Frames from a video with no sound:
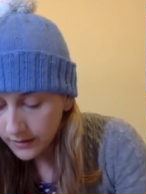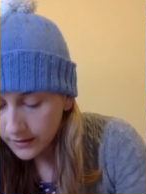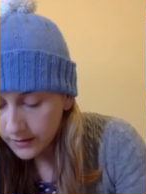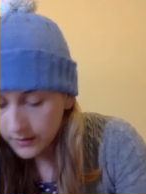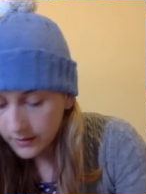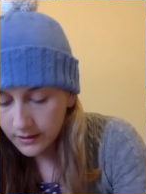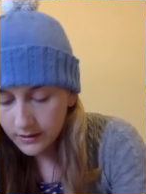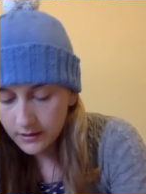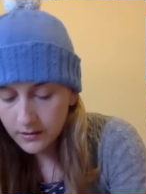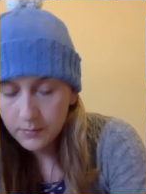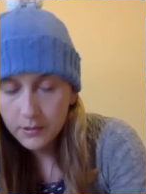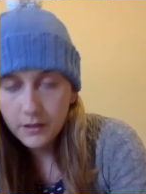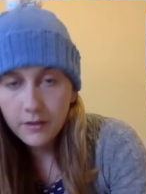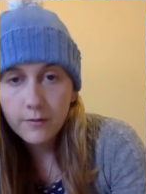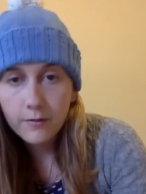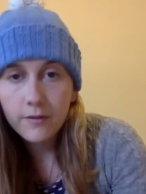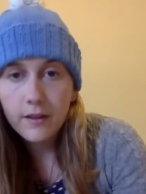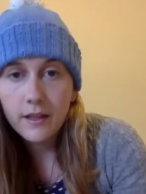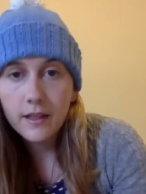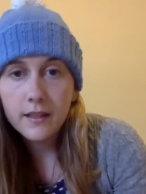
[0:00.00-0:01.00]
So that's a bit
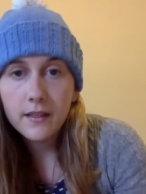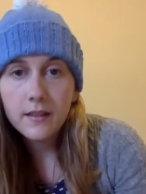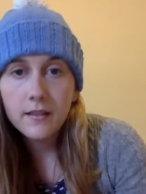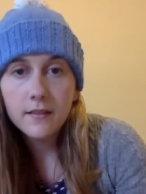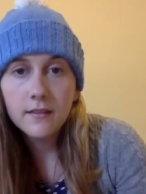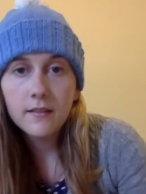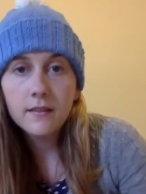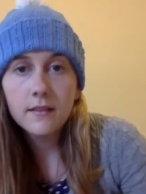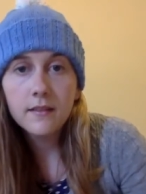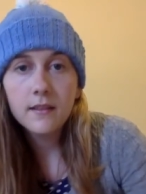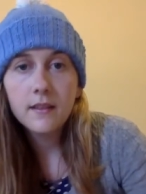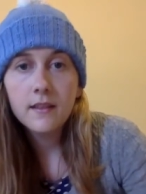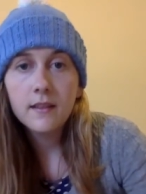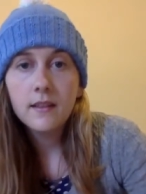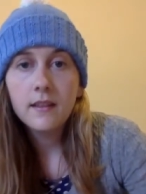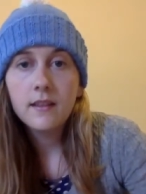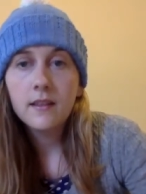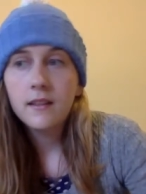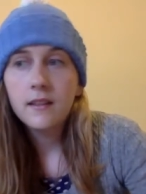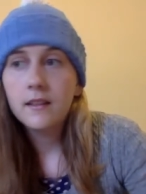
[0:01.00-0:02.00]
of fun.
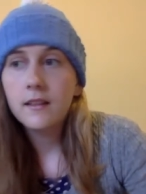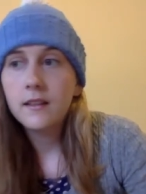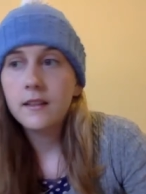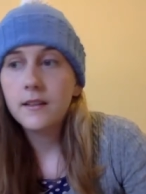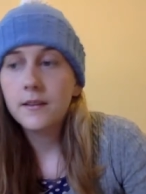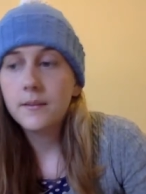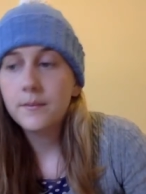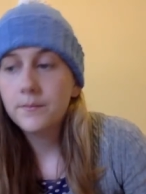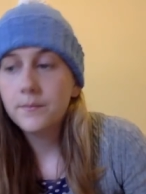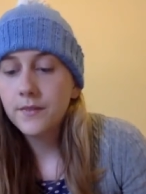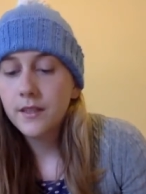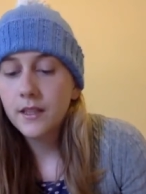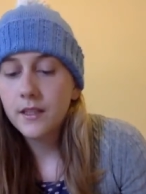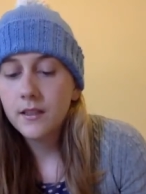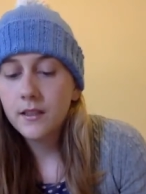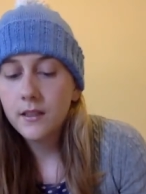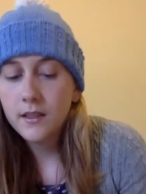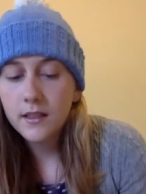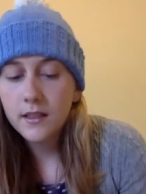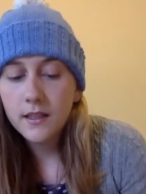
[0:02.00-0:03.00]
Um,
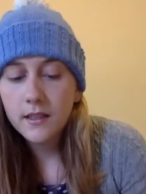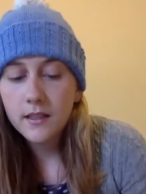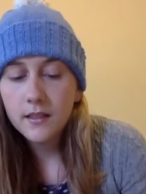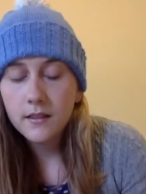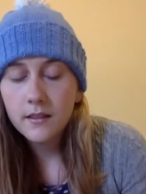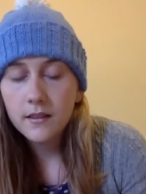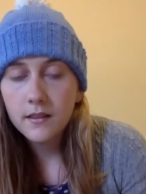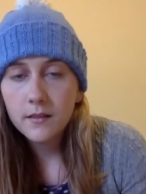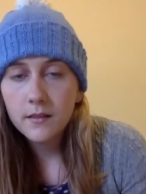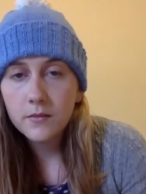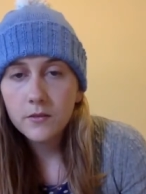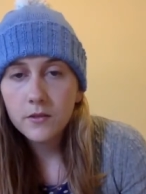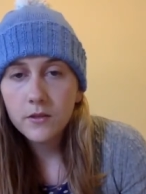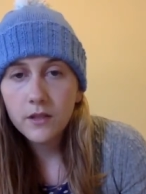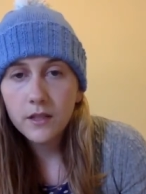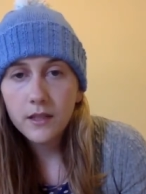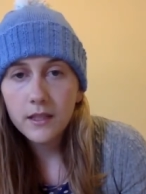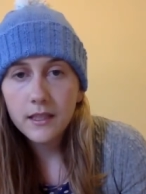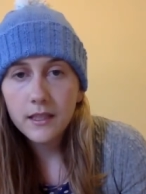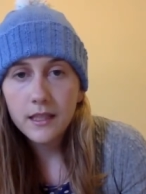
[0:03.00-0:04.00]
and I am
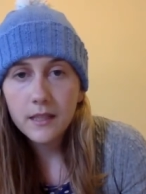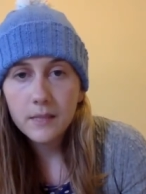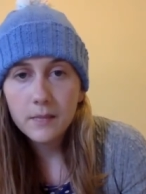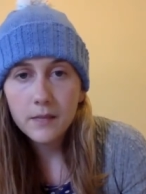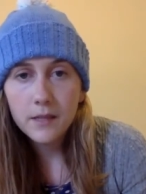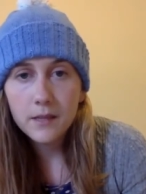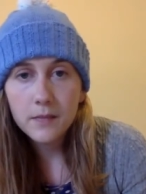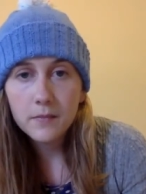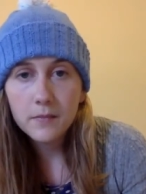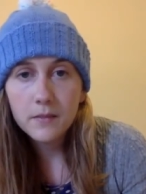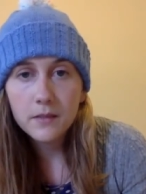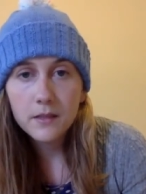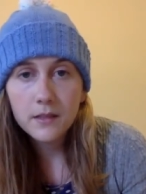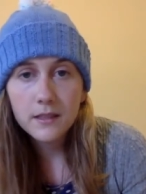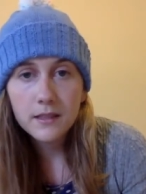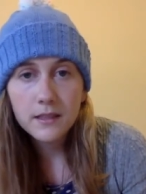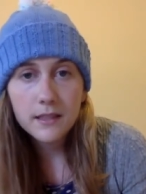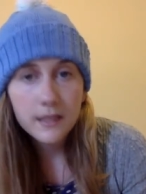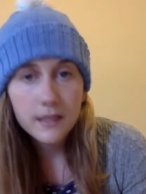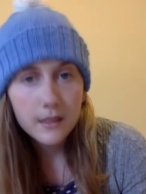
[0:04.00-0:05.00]
trying to keep them
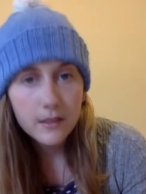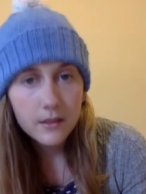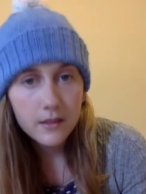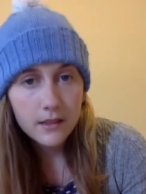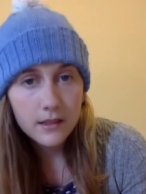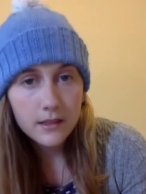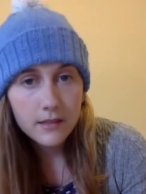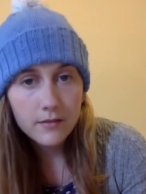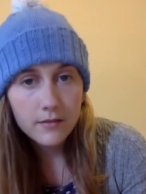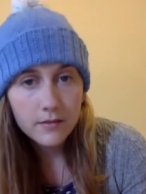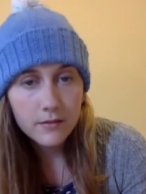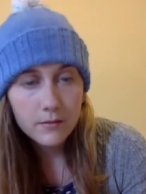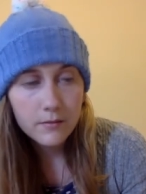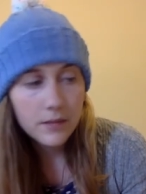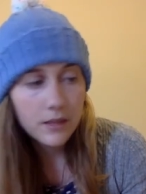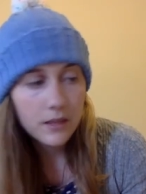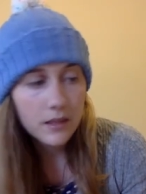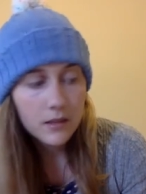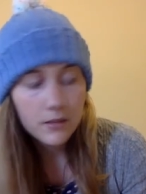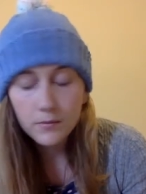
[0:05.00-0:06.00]
secret from
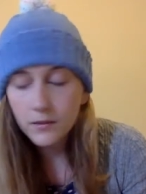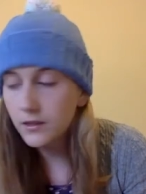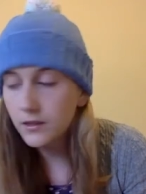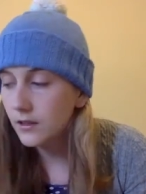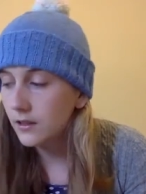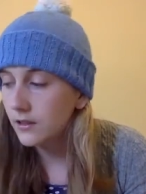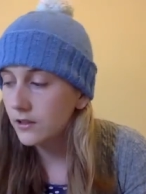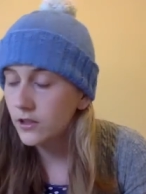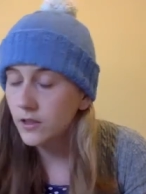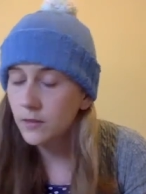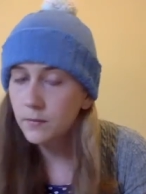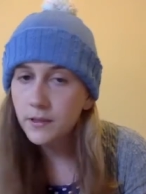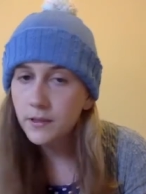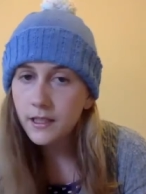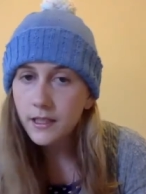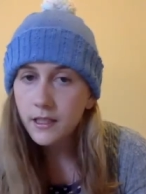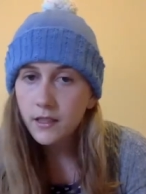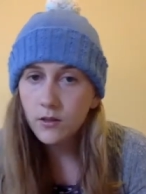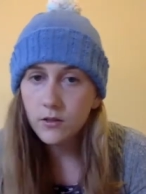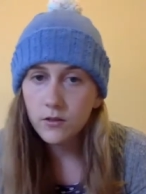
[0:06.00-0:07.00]
my husband. The jumper
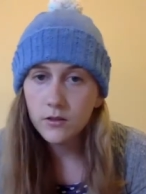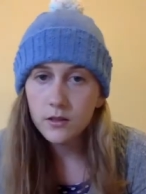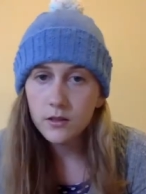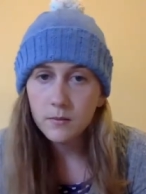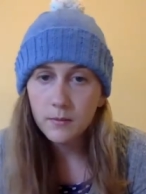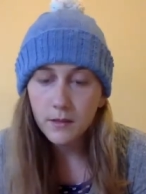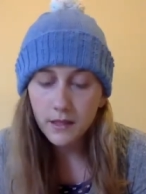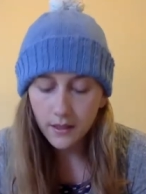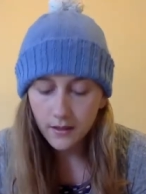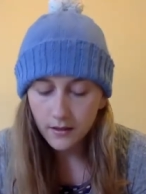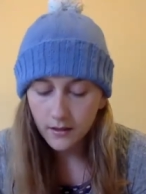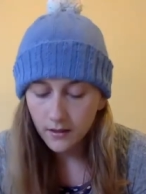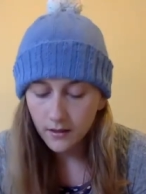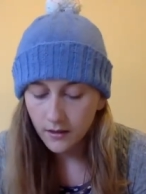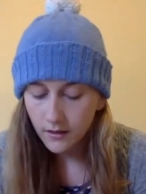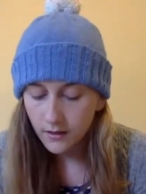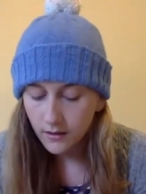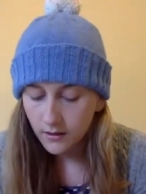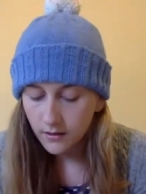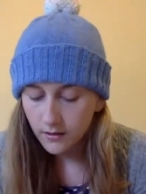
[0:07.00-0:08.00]
he knows about,
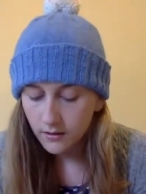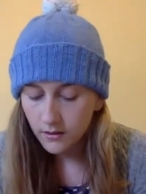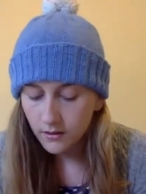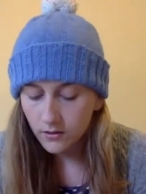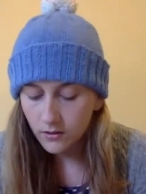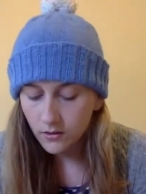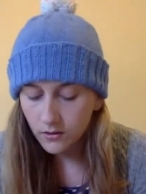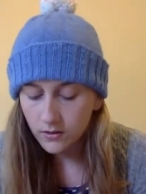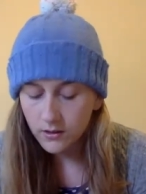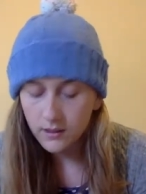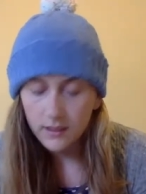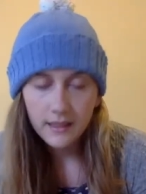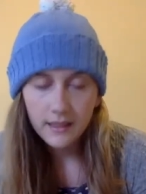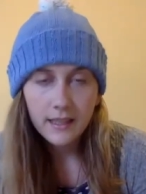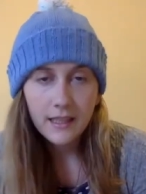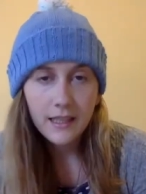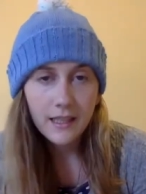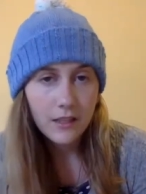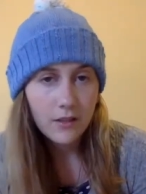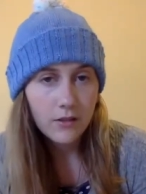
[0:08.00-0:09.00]
the socks I
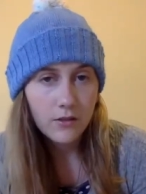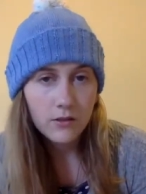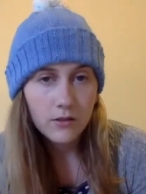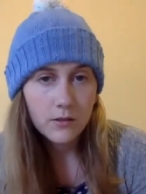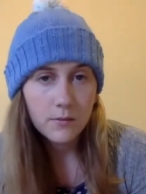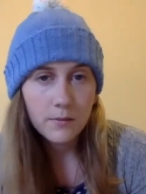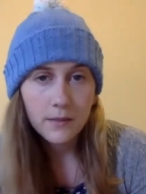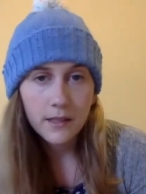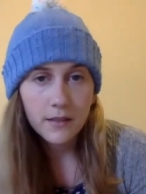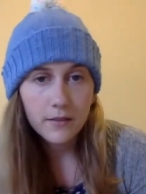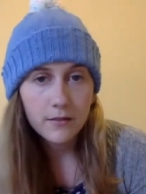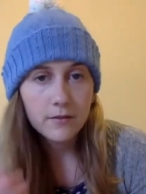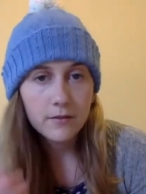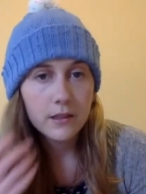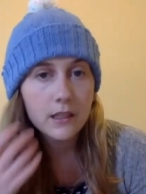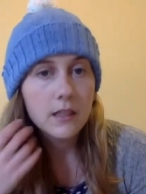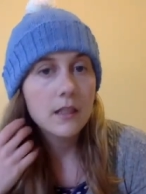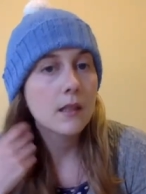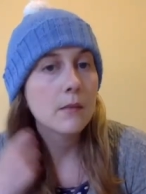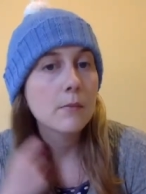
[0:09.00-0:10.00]
think he knows about
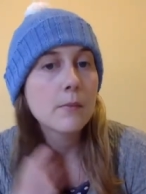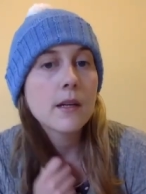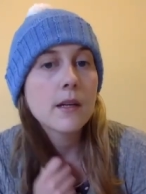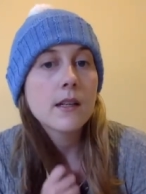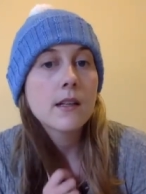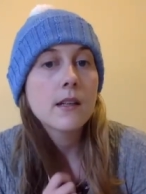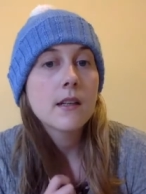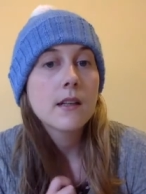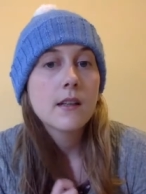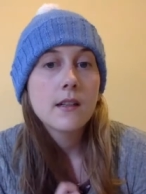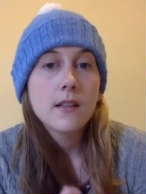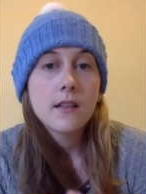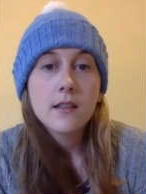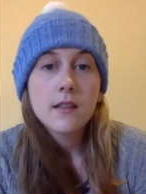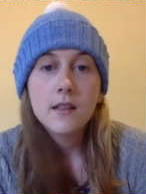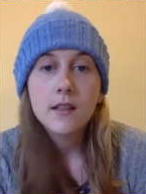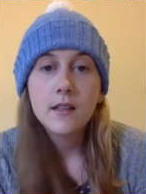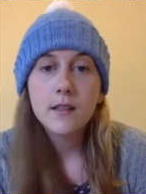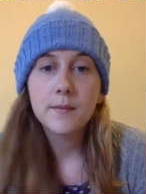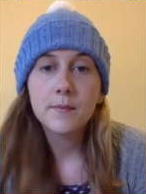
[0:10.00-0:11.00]
really, but
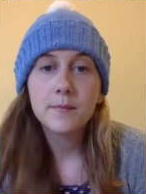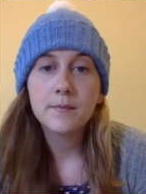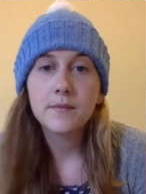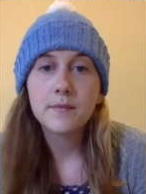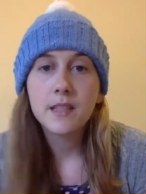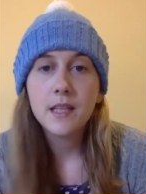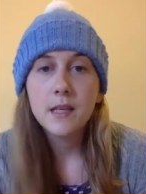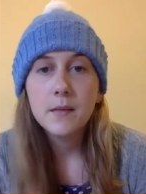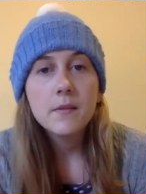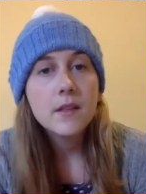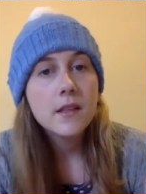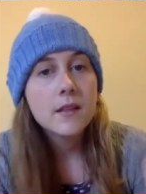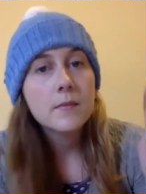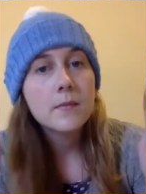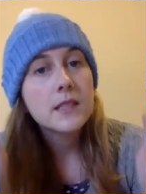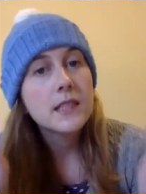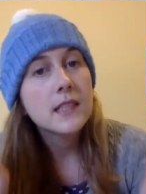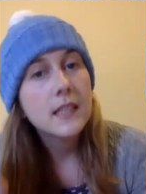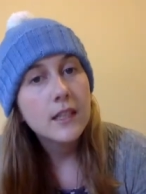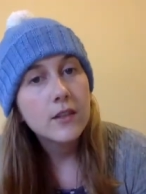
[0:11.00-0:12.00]
I'm keeping
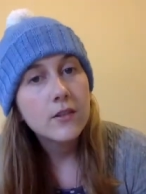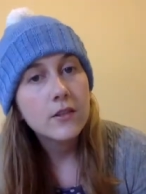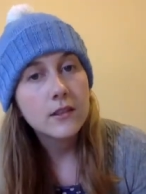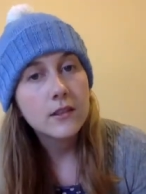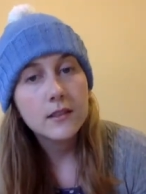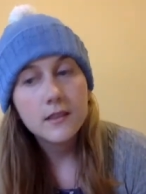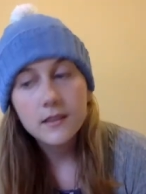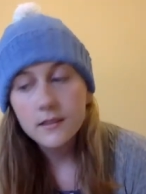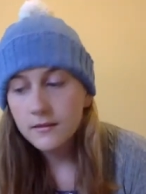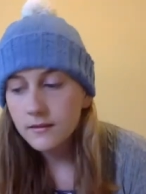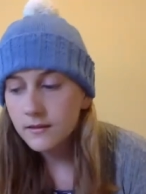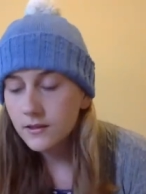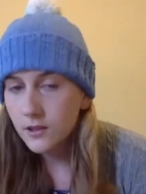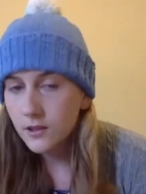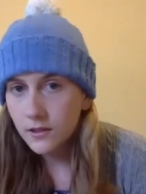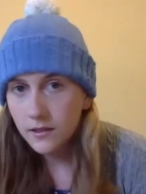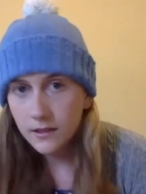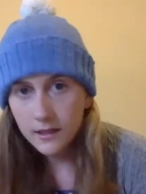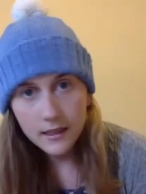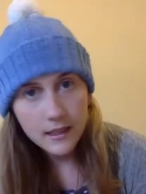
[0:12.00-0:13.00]
them secret
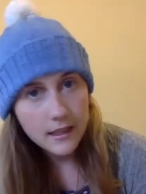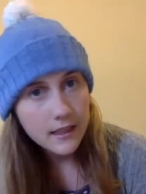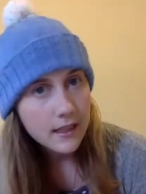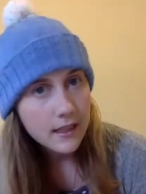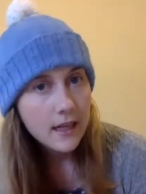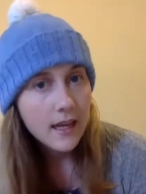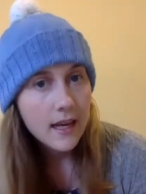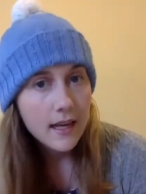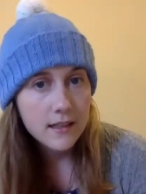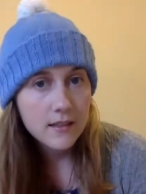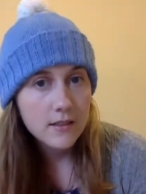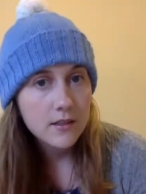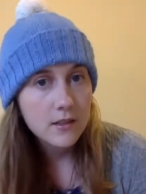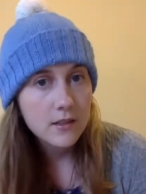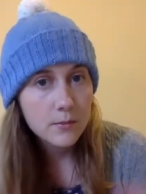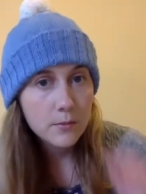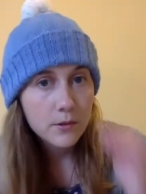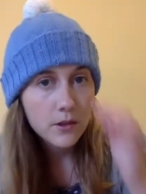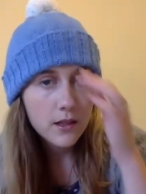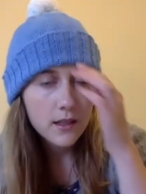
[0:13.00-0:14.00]
so that he can act
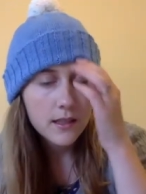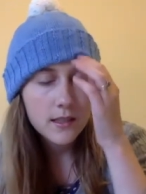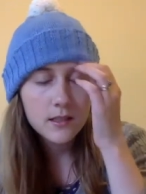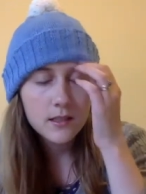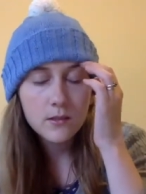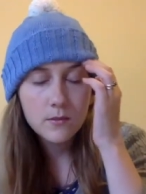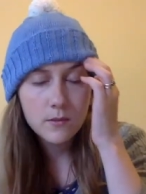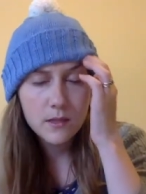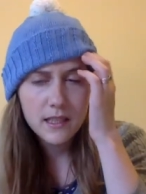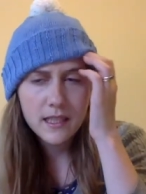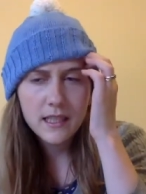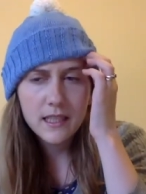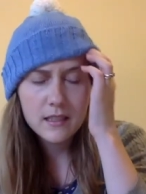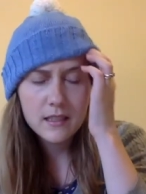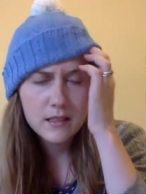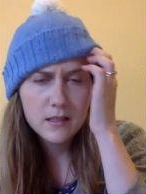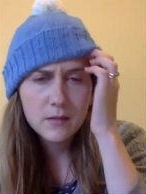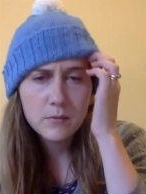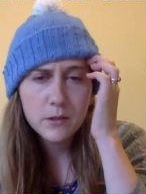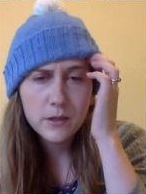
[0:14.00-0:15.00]
surprised when he
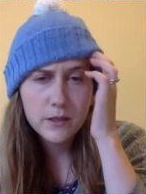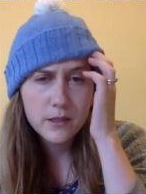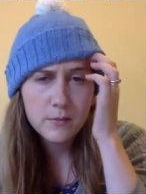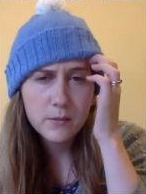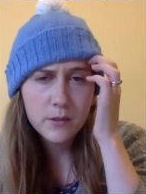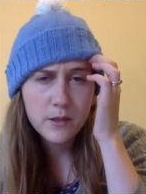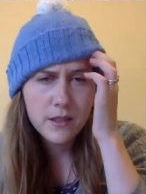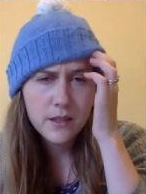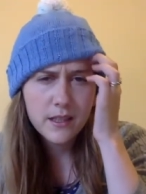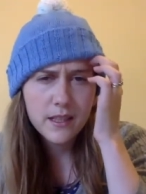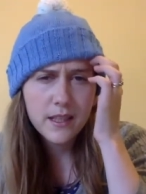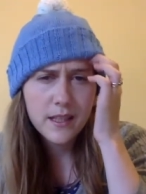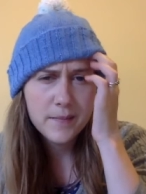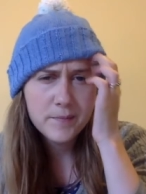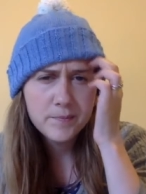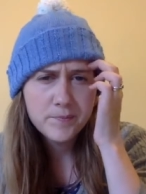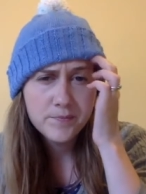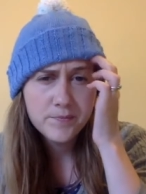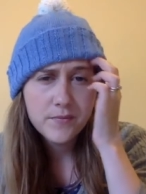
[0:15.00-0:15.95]
gets them on his birthday.